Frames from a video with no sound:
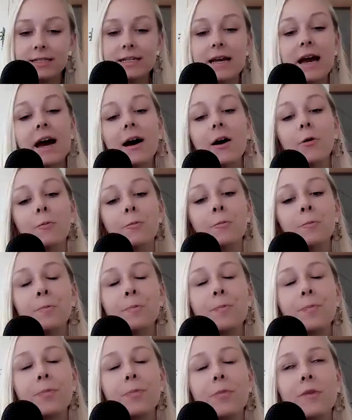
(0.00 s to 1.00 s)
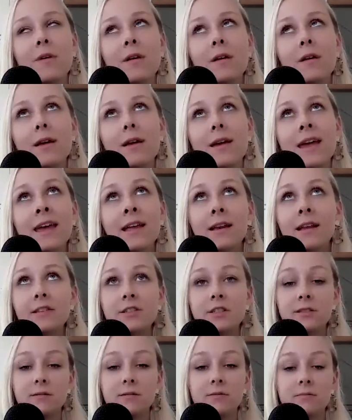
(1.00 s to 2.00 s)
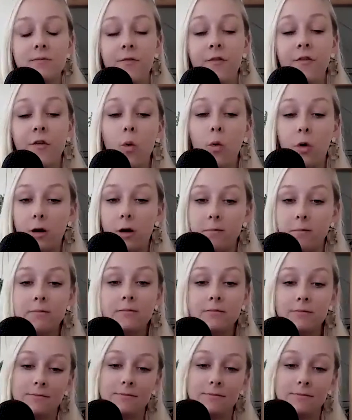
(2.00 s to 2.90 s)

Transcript: Now, in its form,